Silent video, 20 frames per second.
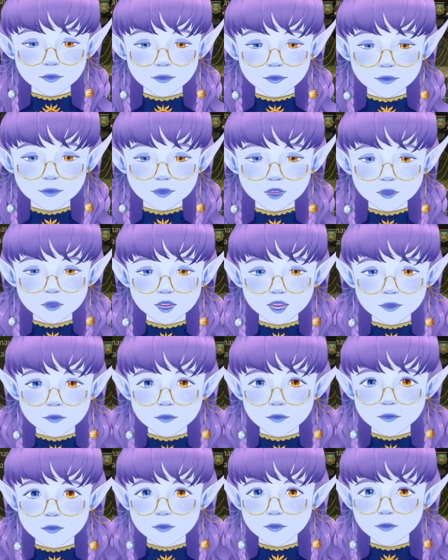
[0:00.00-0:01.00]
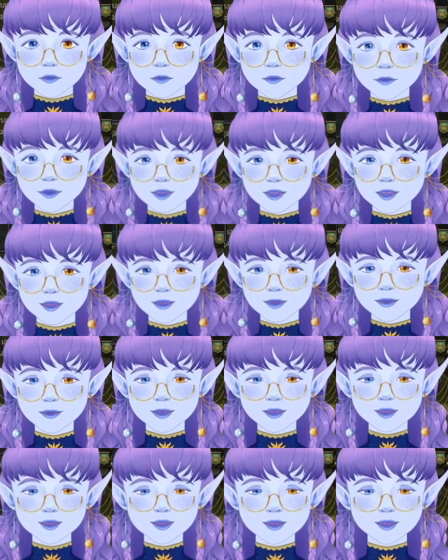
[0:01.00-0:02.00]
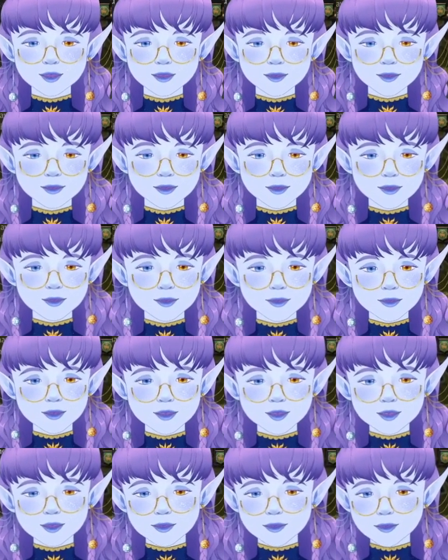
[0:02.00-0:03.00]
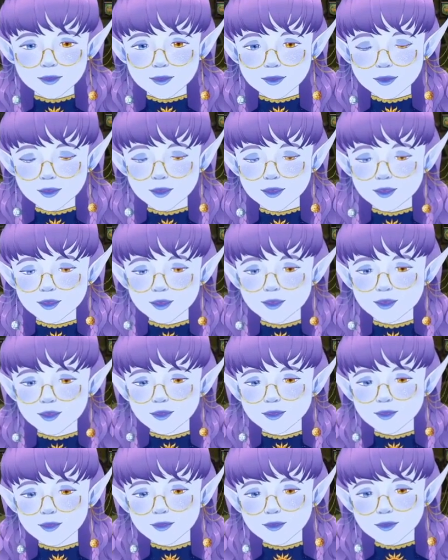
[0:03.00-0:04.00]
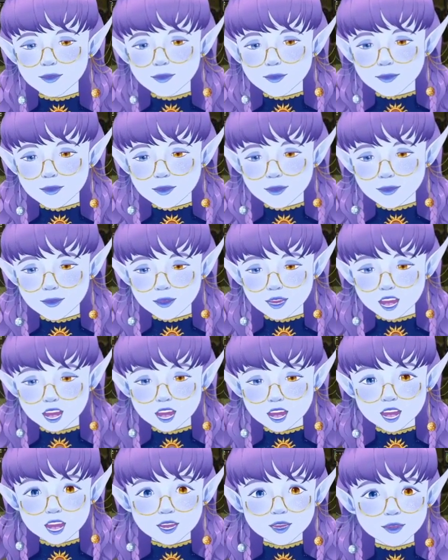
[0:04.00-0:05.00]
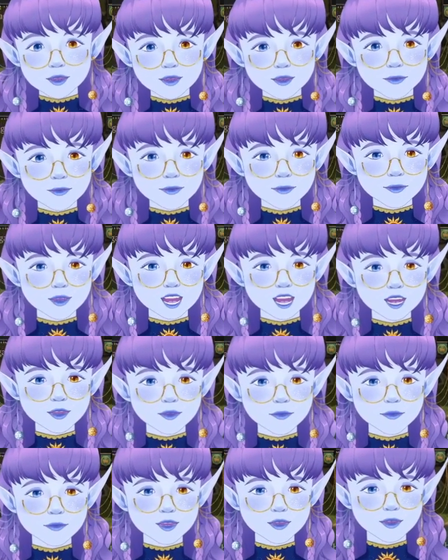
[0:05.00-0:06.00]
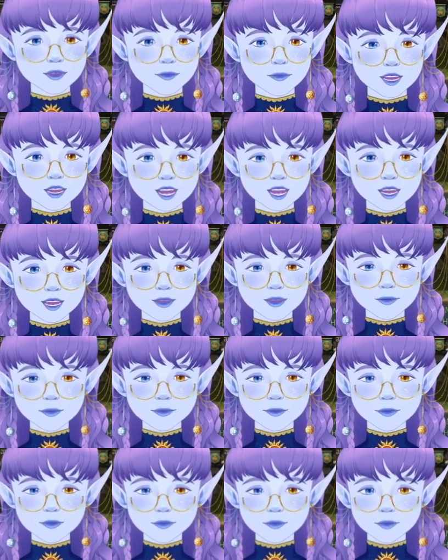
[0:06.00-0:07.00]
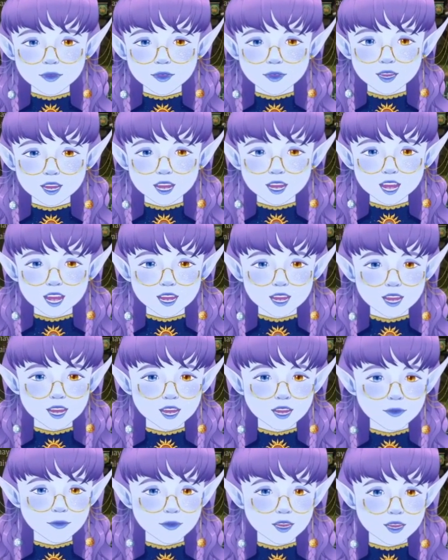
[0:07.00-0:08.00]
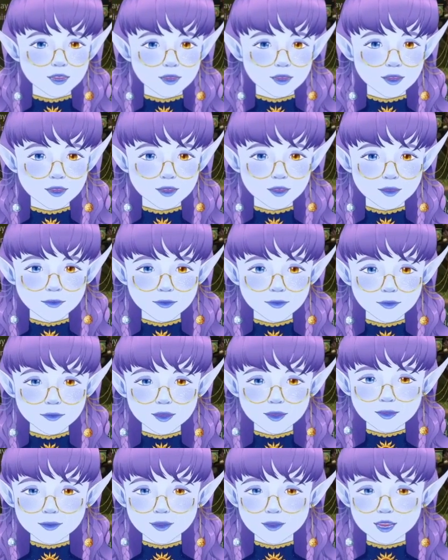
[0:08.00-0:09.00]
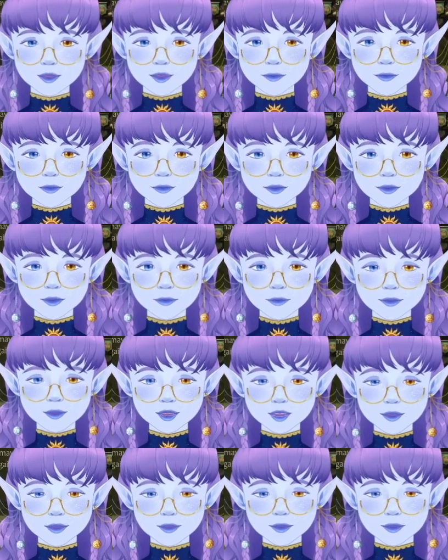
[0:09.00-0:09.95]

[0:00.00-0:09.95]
Okay. I really need to learn. I need to not have a mental break before I am an adult, because that would just be,